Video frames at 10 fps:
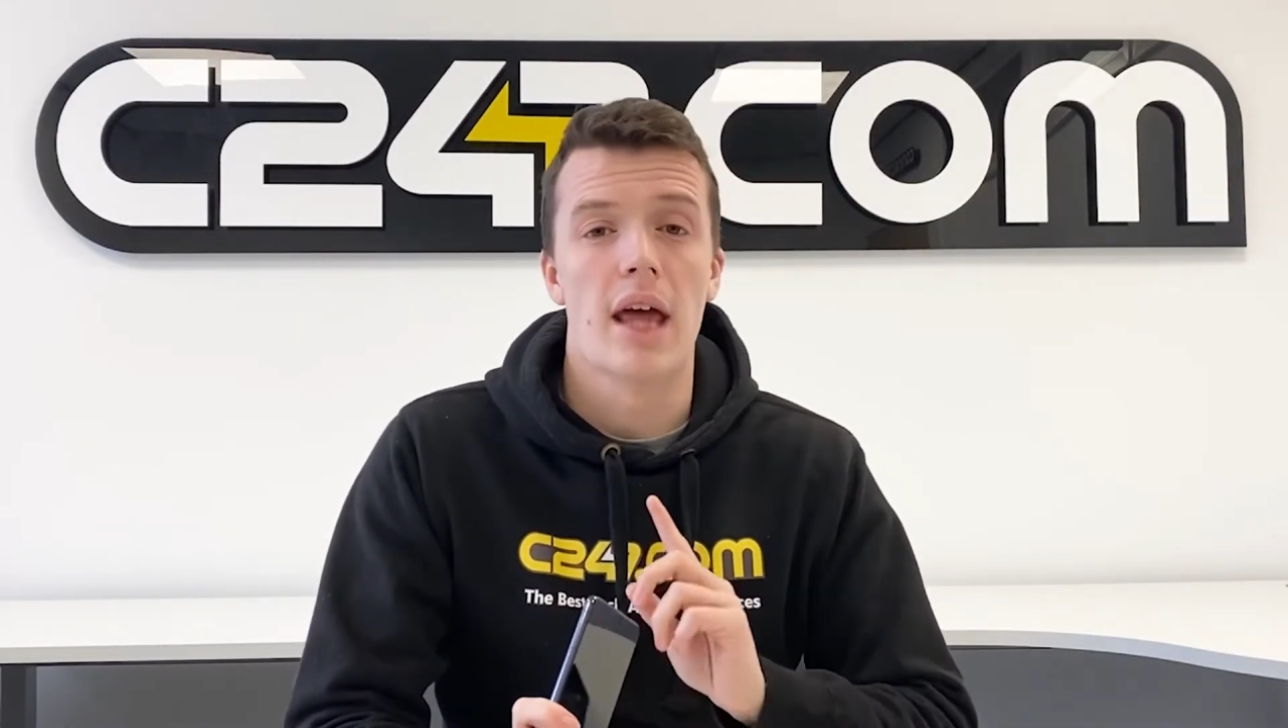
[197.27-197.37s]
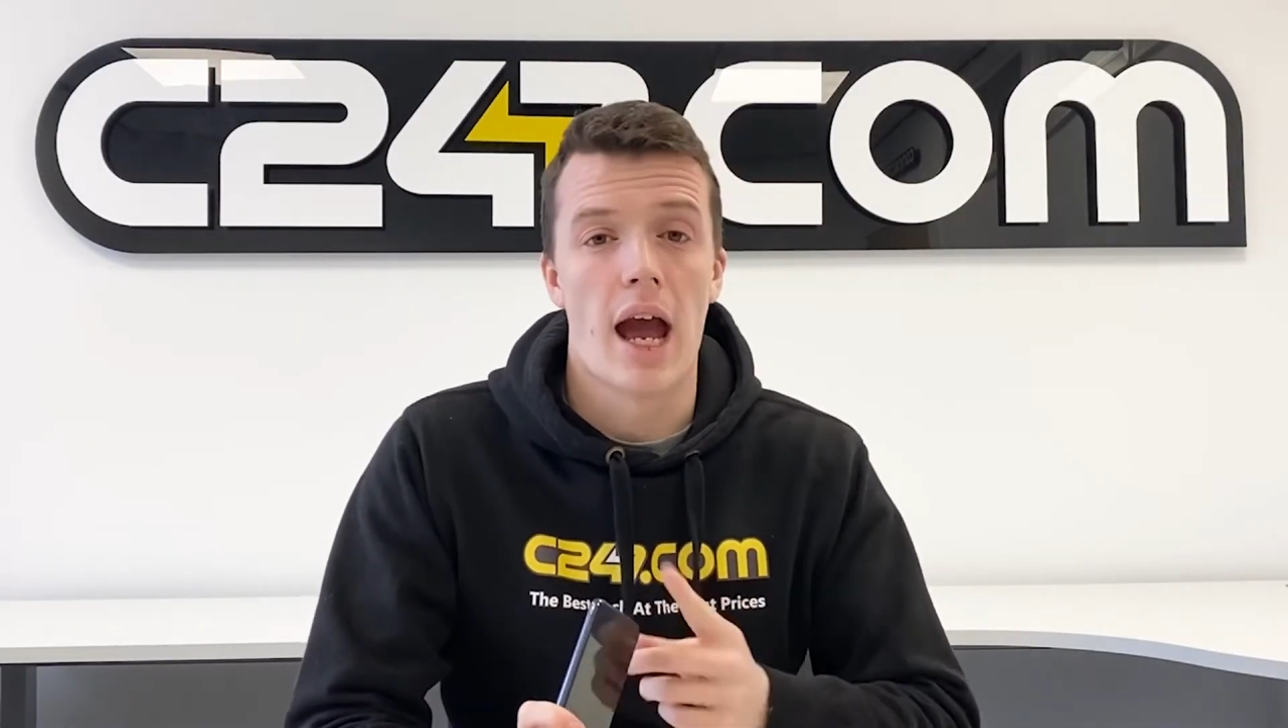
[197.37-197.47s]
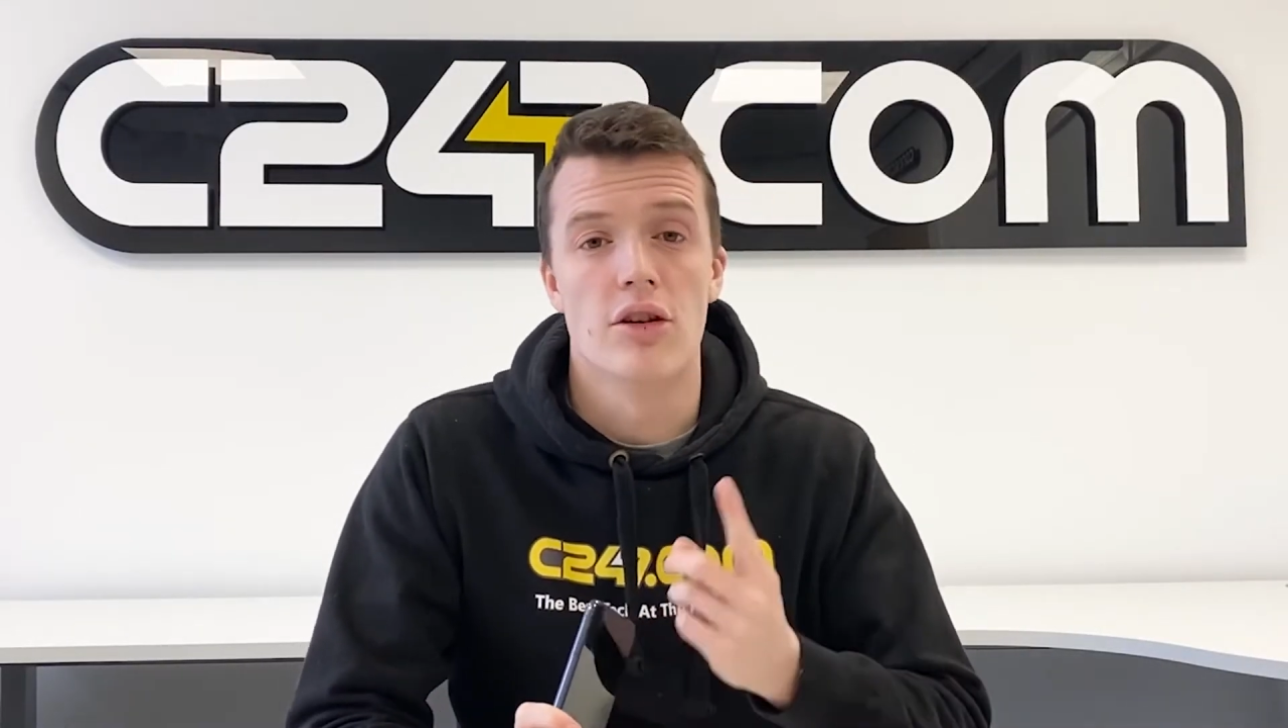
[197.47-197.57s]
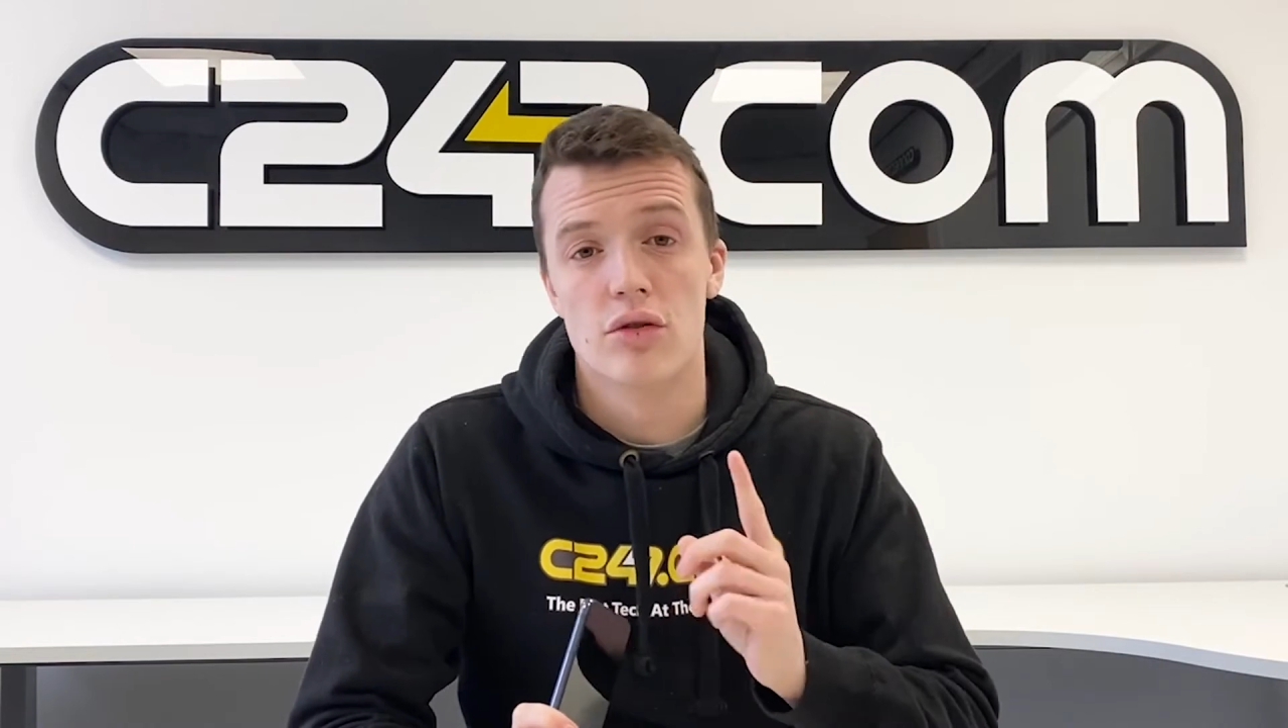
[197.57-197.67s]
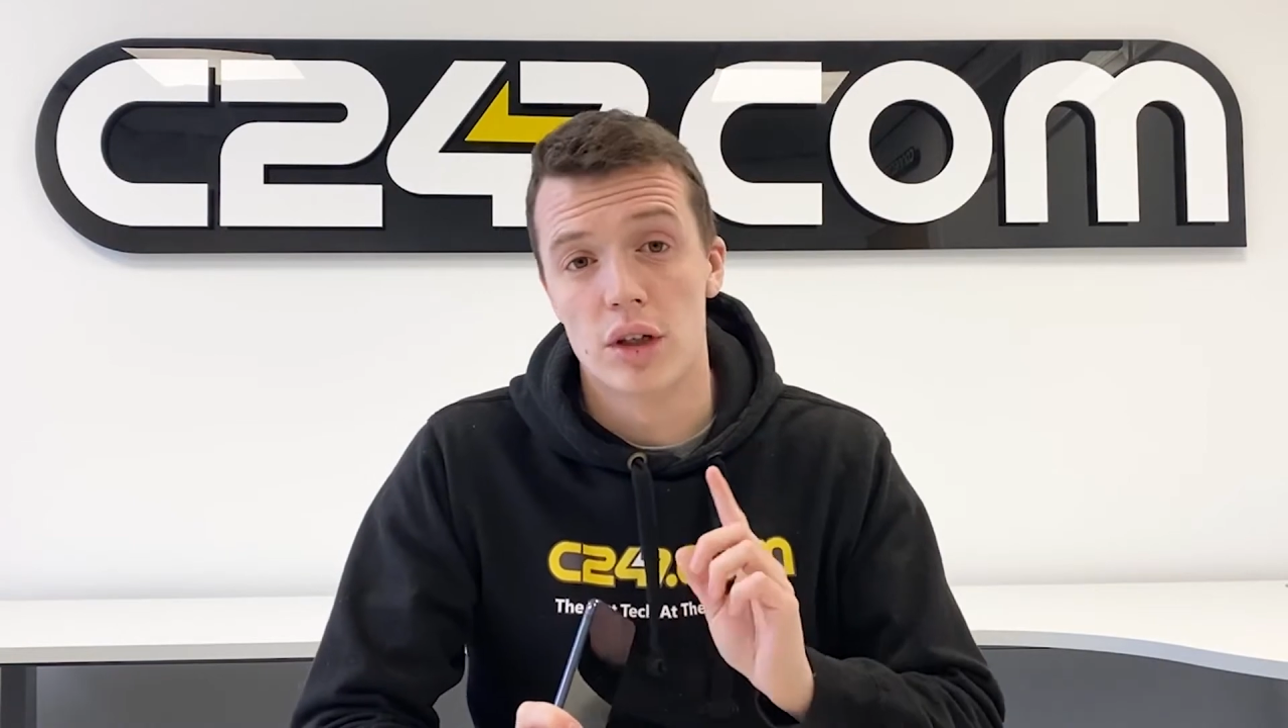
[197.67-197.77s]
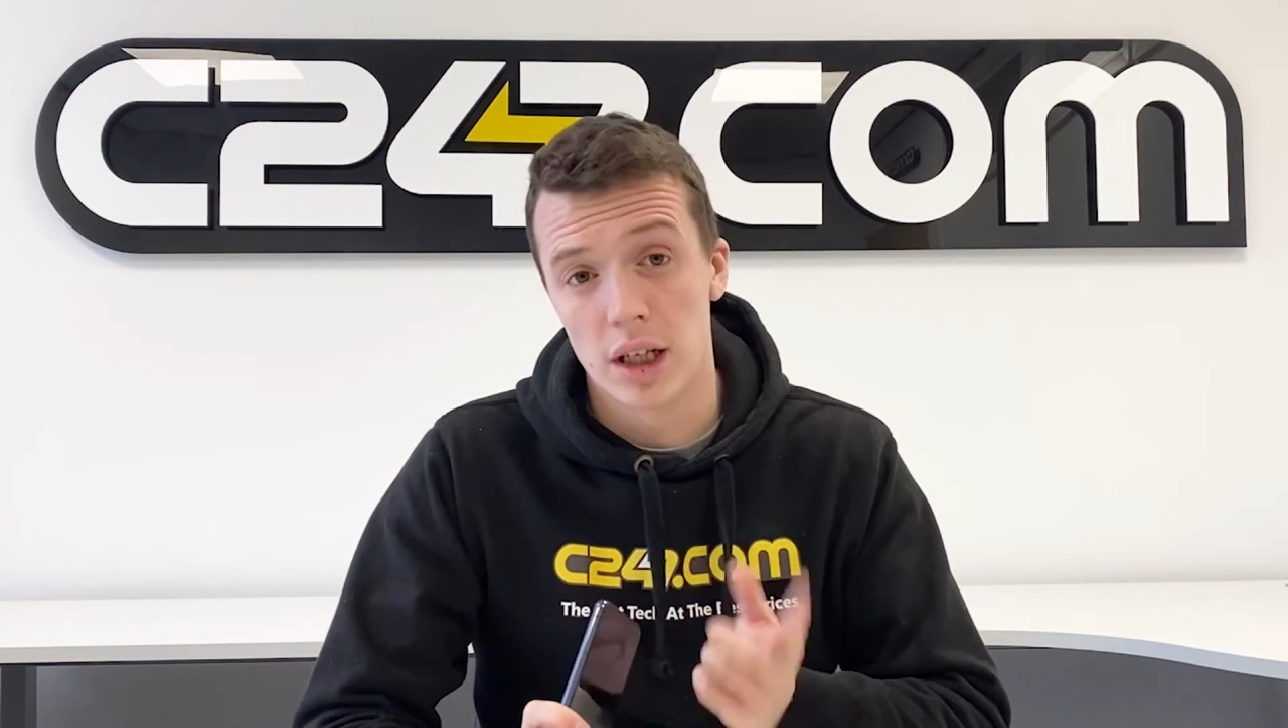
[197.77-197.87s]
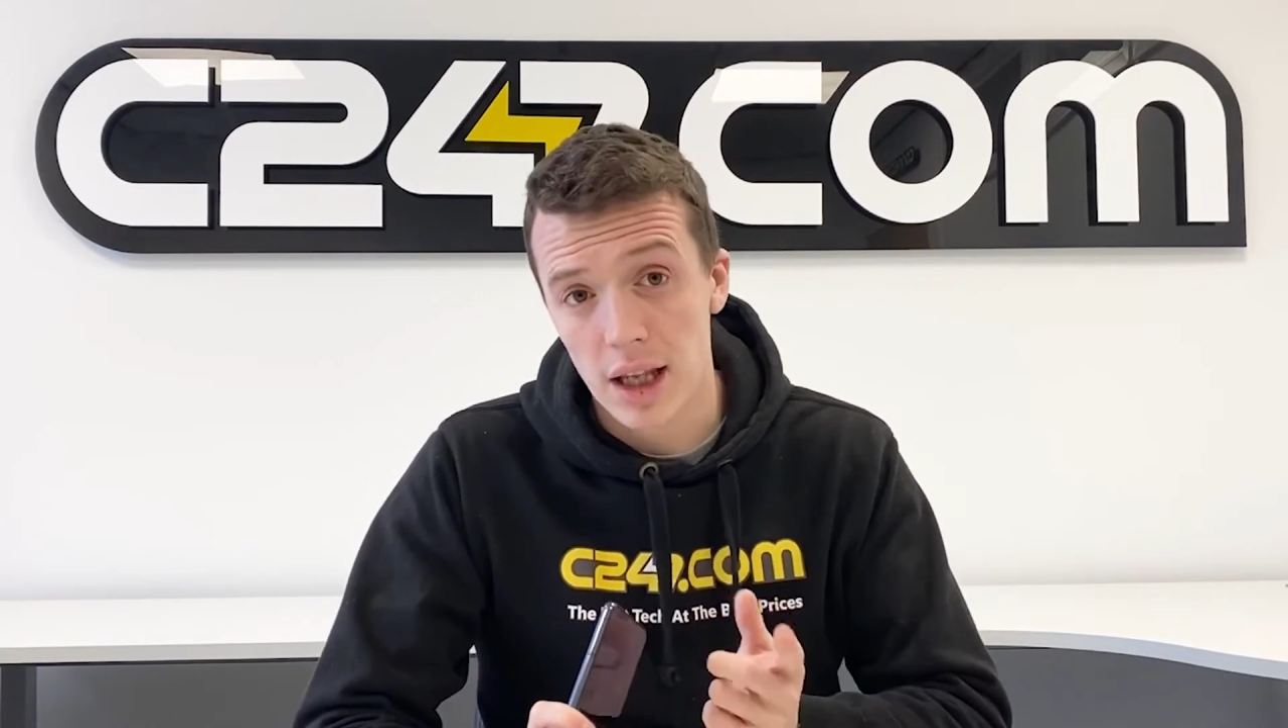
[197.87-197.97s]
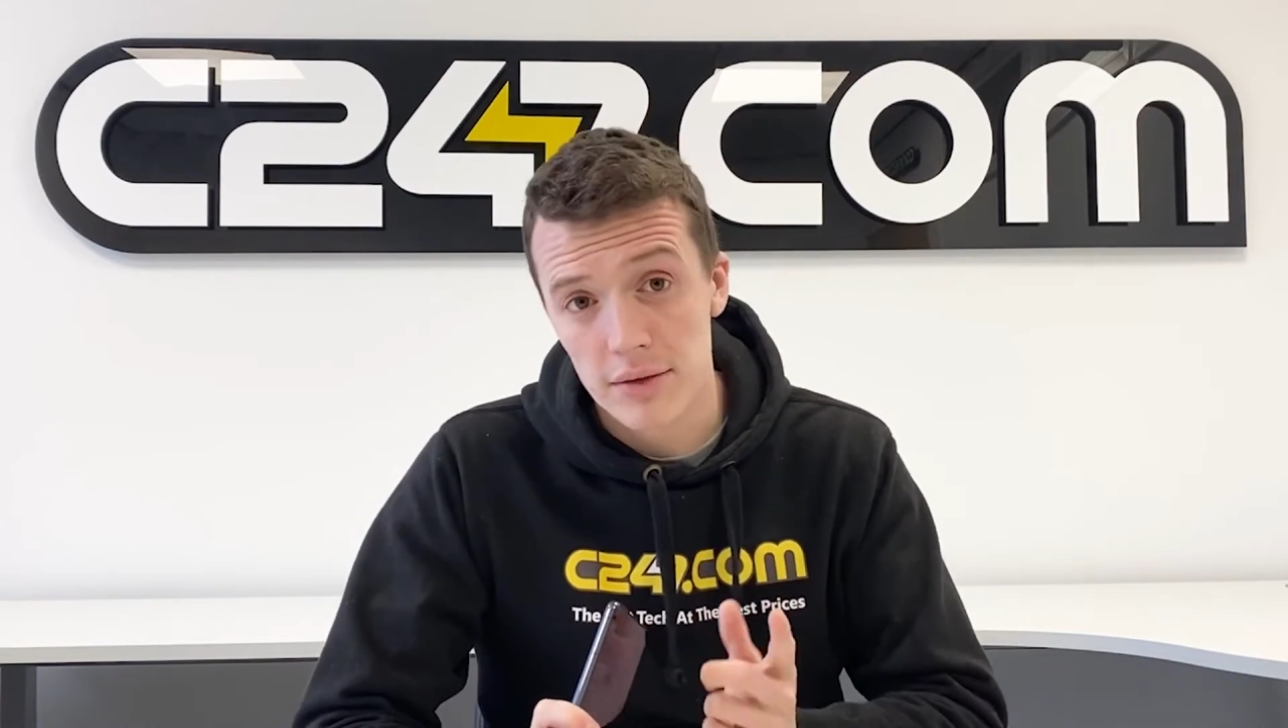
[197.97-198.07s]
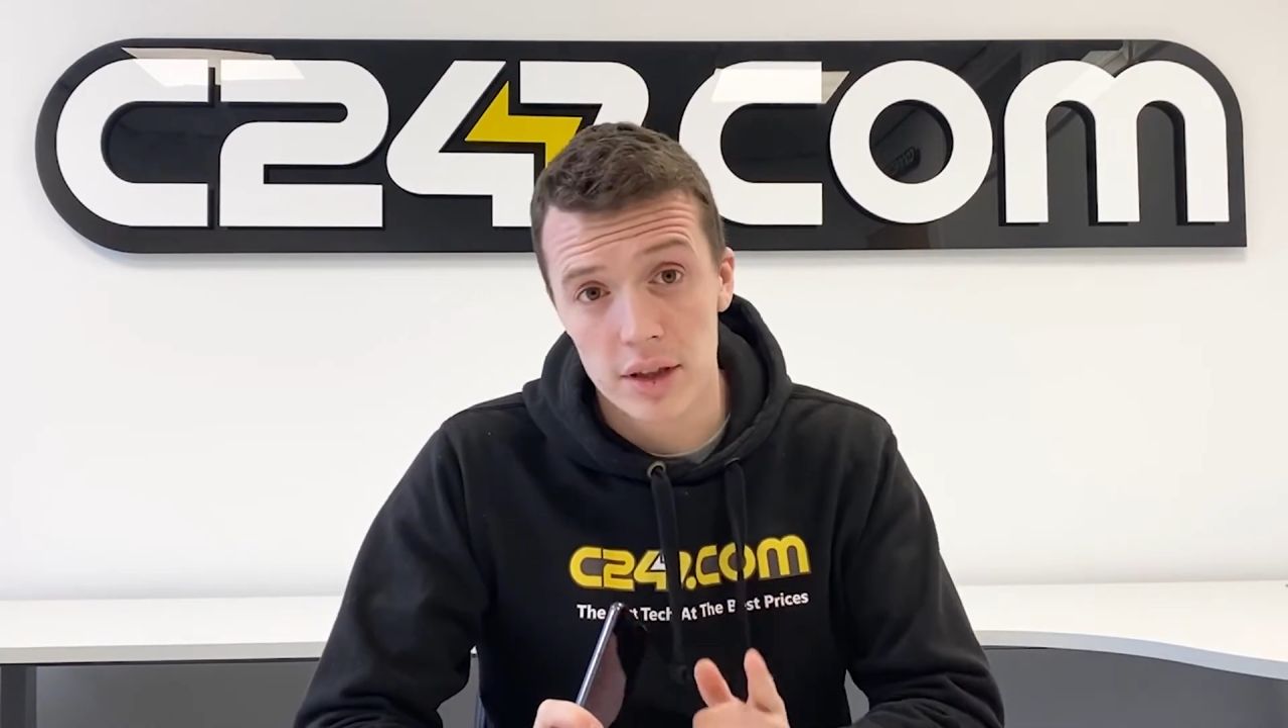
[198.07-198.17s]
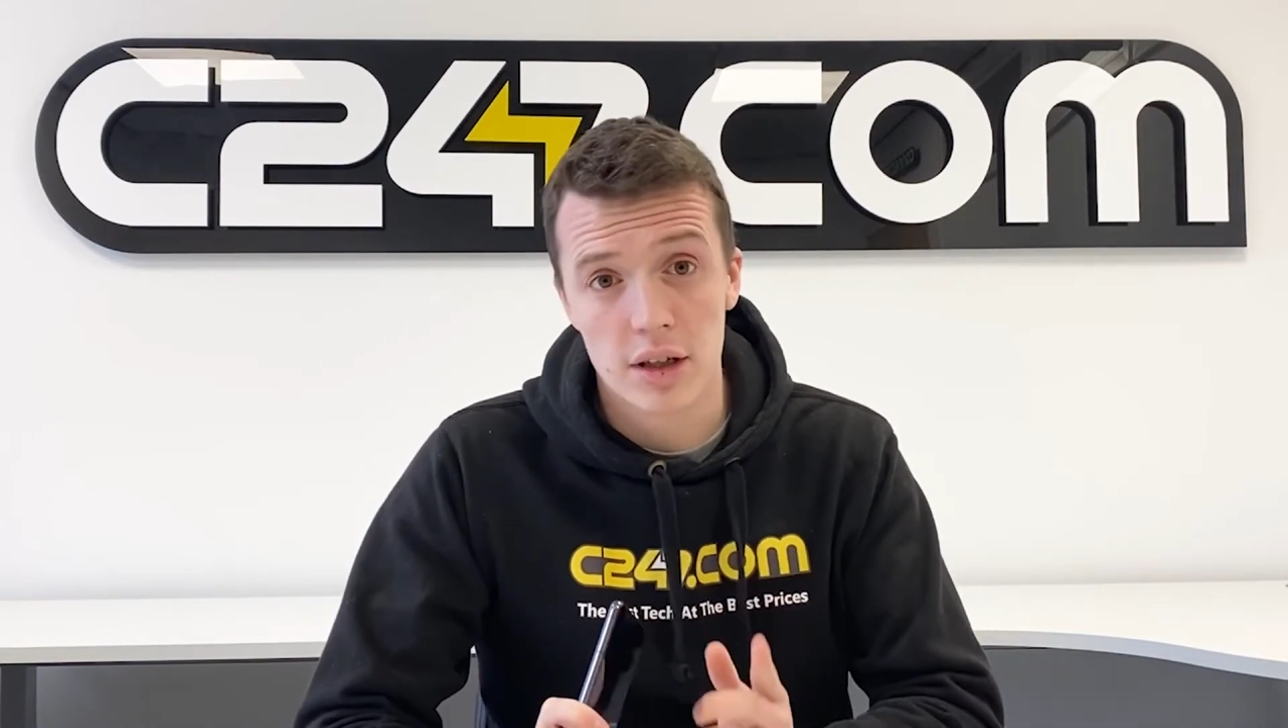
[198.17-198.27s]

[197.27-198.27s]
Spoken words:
Android 11